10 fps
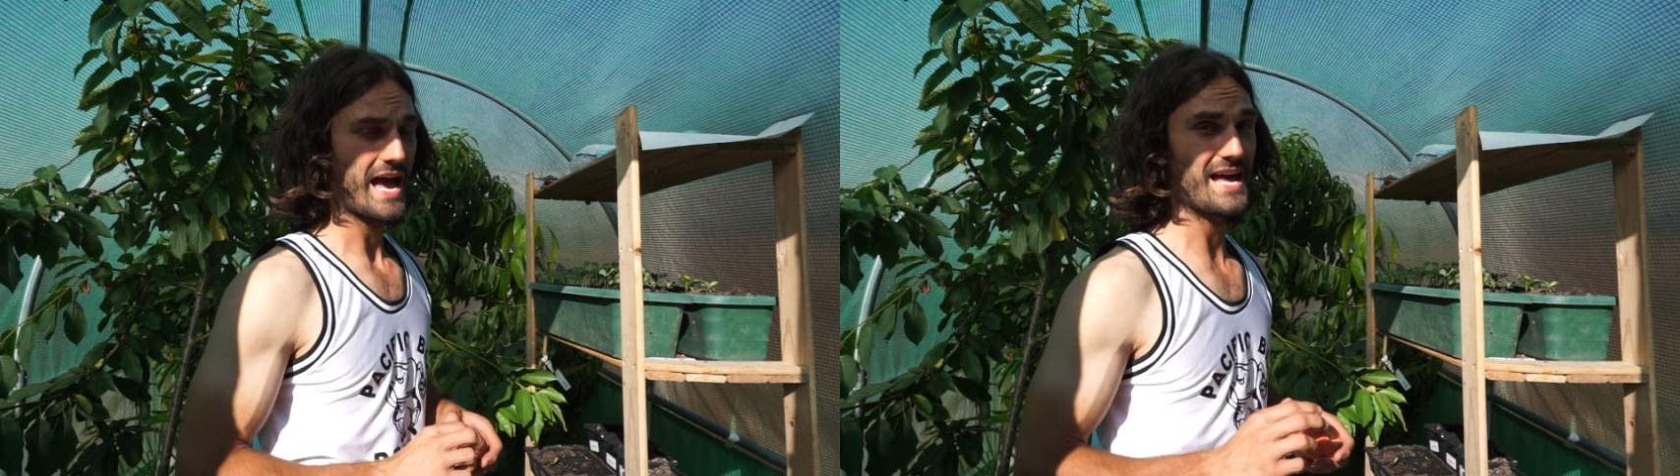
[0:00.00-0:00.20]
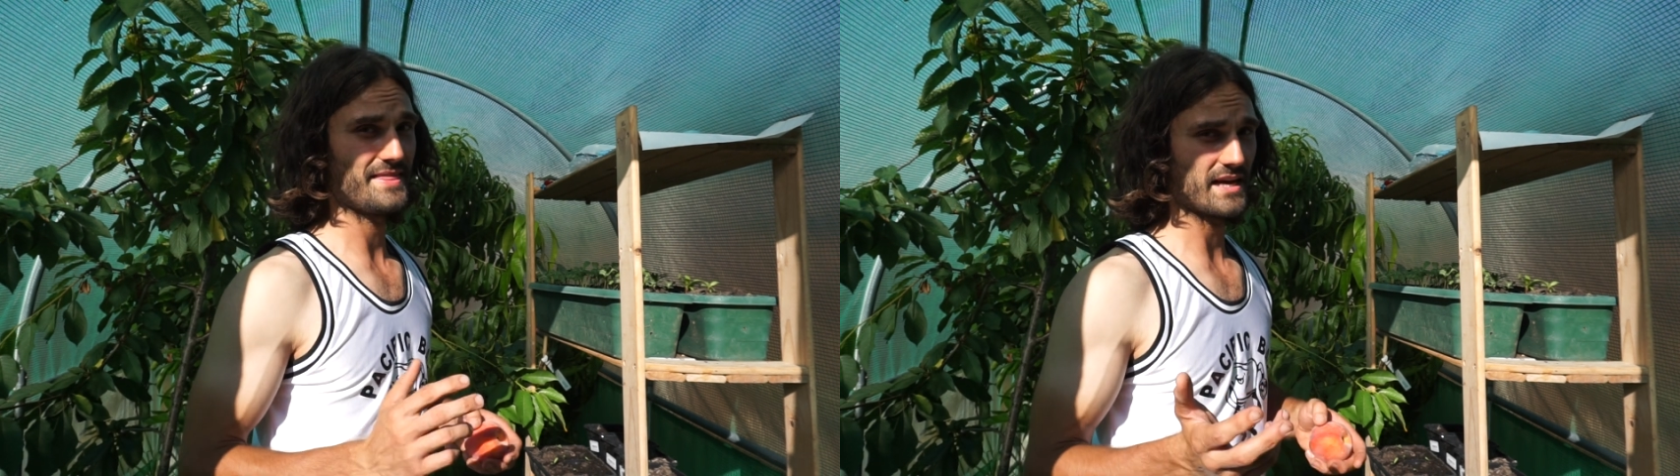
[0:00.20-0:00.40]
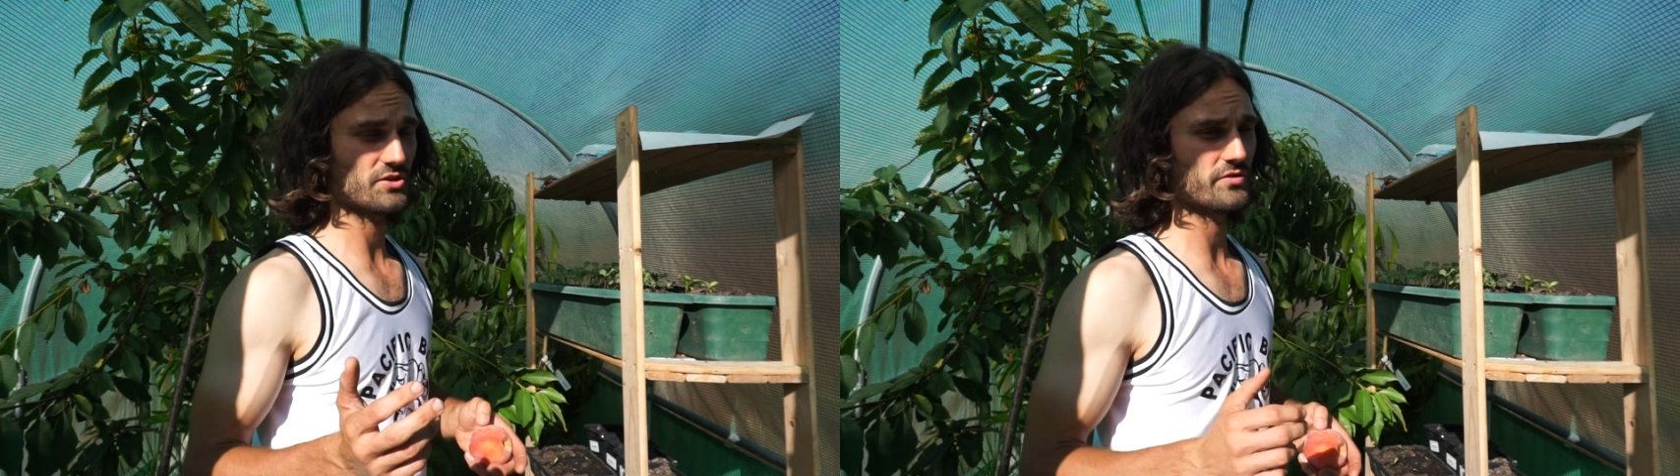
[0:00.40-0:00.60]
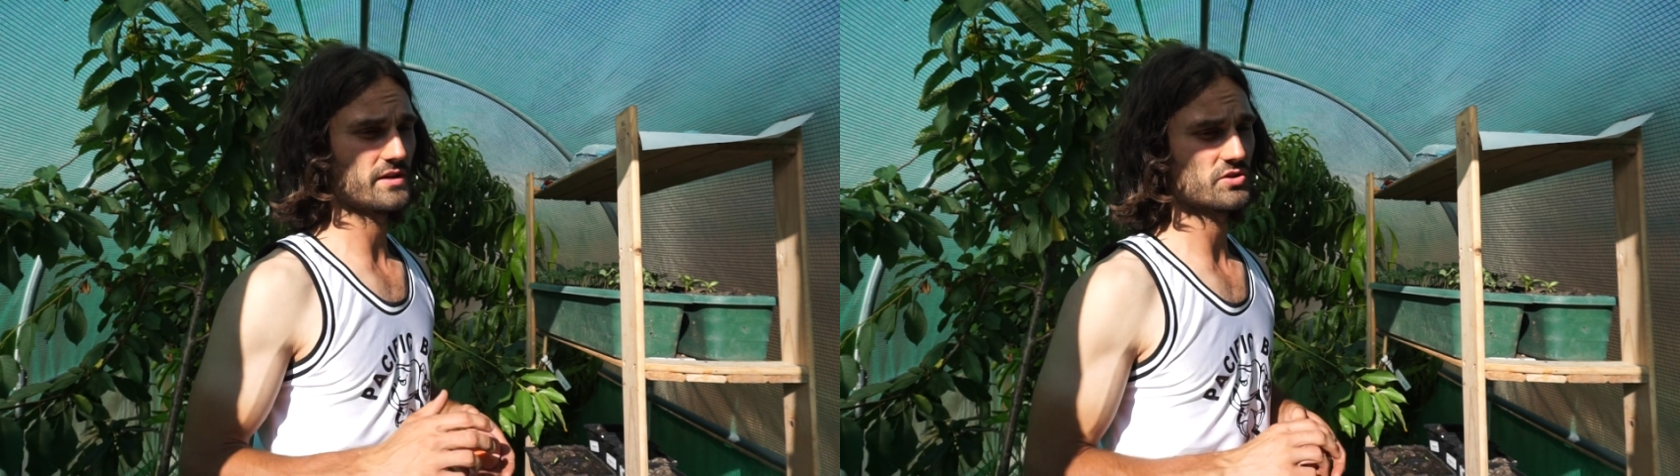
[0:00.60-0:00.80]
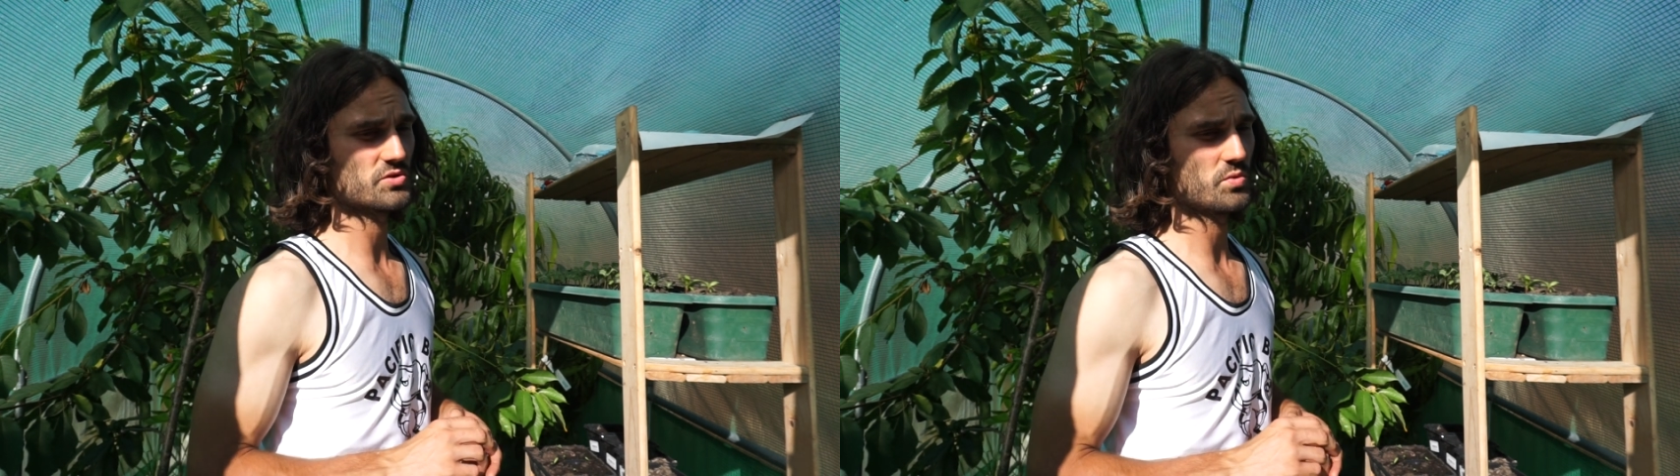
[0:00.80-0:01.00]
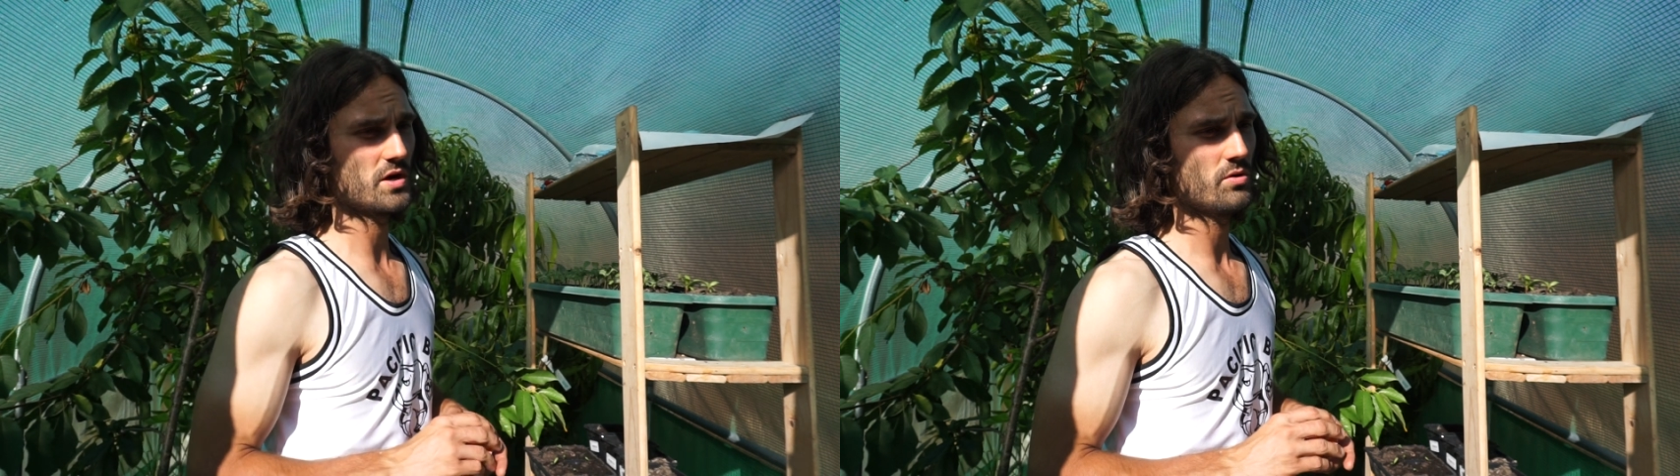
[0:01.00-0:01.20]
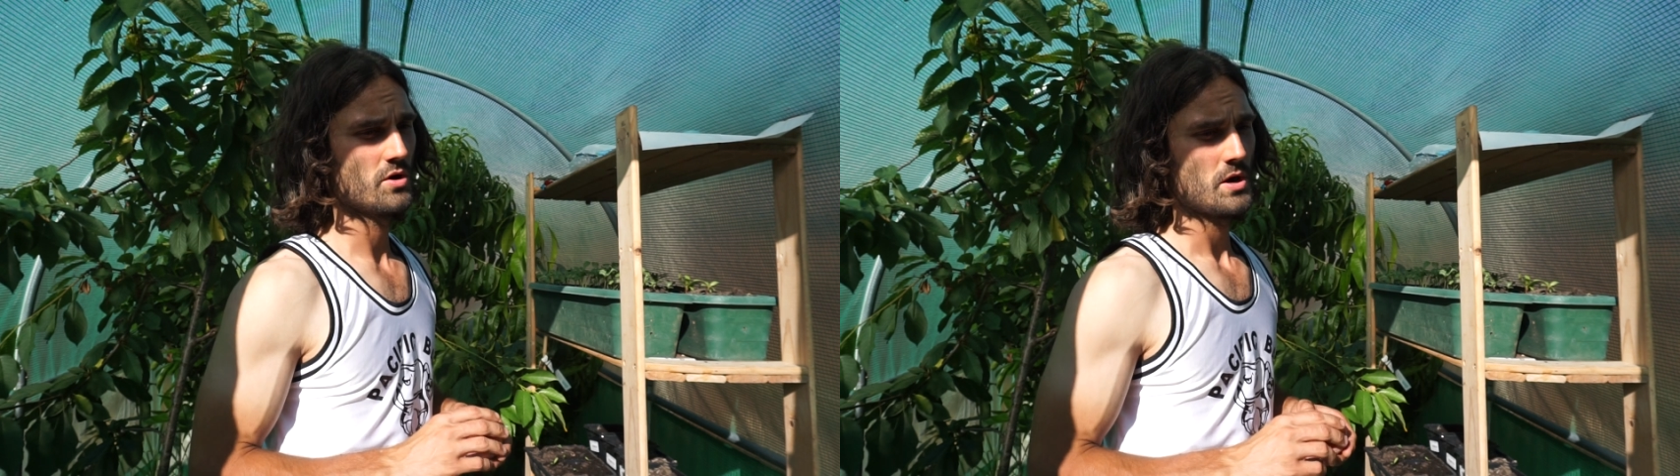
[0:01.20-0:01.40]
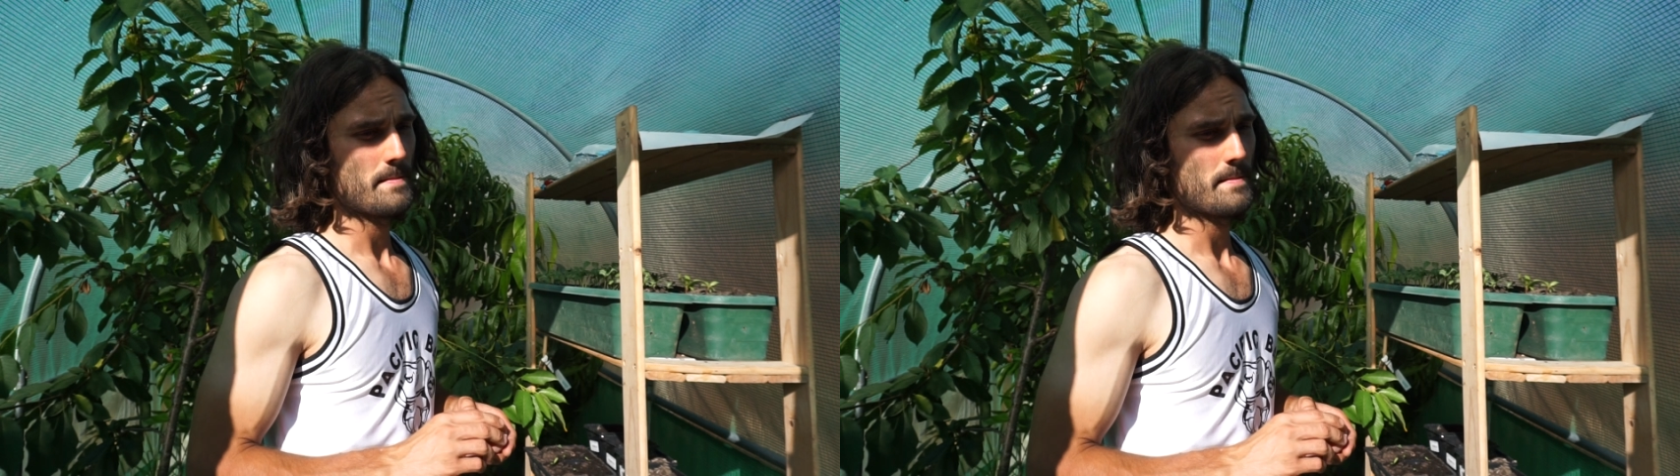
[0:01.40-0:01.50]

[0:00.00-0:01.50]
and nectarines as well